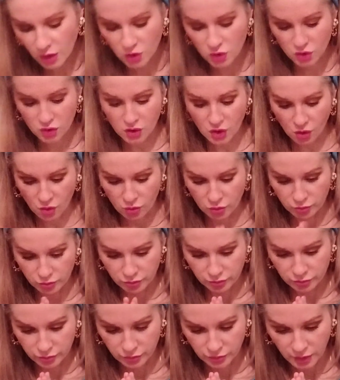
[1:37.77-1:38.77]
So,
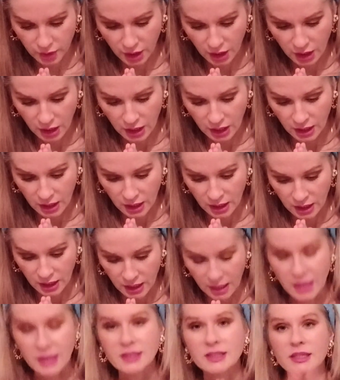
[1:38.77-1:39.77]

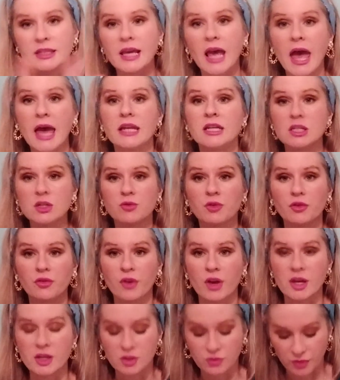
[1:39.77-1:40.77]
it's the end of a
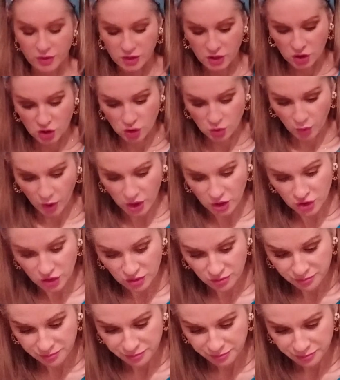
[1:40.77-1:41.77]
phase of a
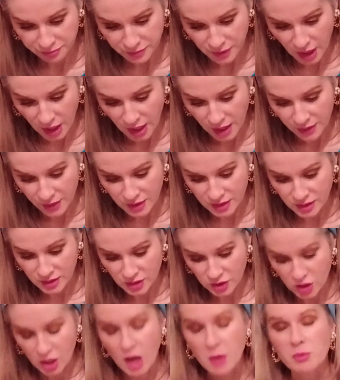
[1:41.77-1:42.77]
situation. This is
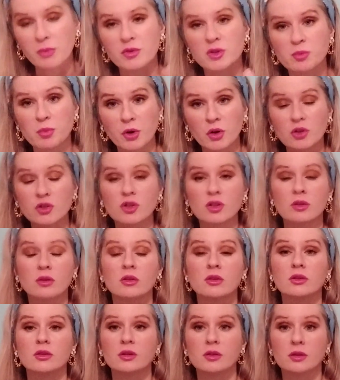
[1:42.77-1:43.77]
a time of spiritual
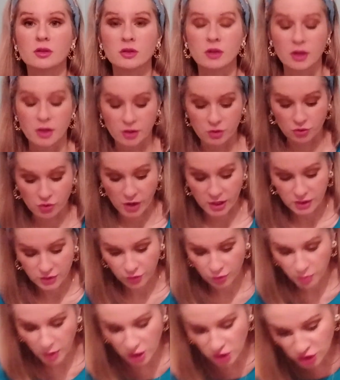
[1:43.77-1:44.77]

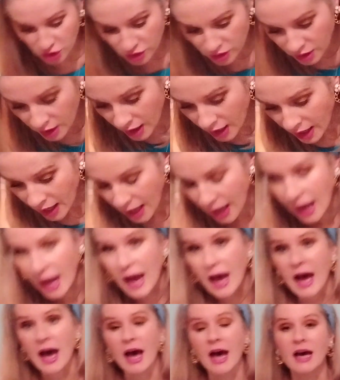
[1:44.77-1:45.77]
transformation,
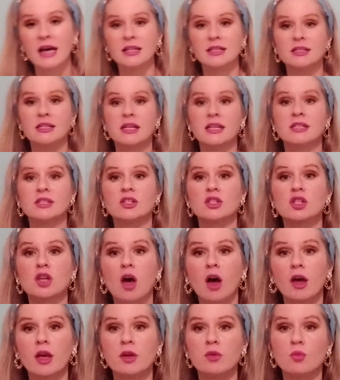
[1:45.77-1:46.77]
and it's a
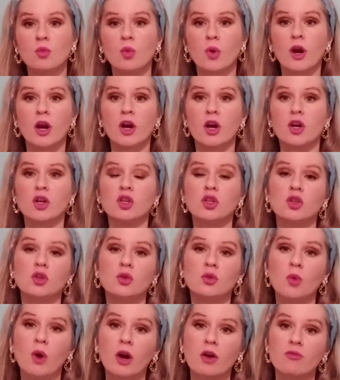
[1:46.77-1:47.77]
time where
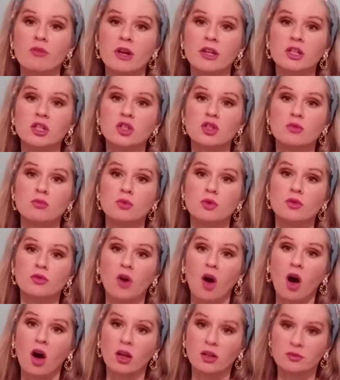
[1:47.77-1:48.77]
you are ready to move
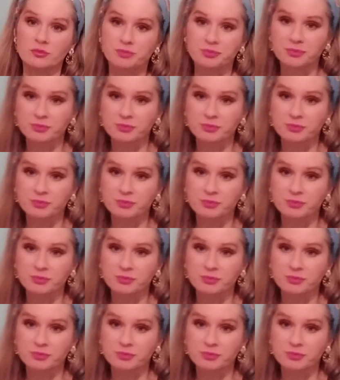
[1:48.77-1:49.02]
on.